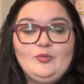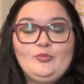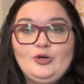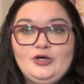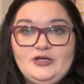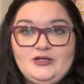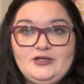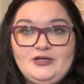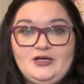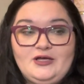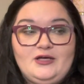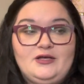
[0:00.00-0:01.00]
put
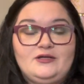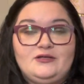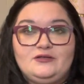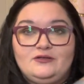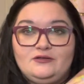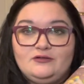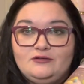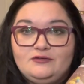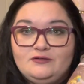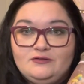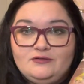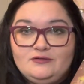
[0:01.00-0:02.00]
uh,
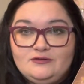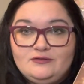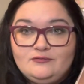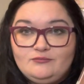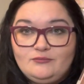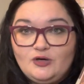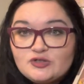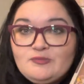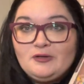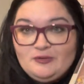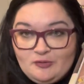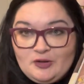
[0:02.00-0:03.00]

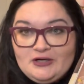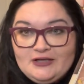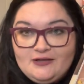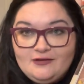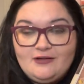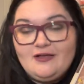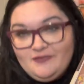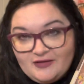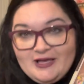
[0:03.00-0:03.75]
marshmallow morning in the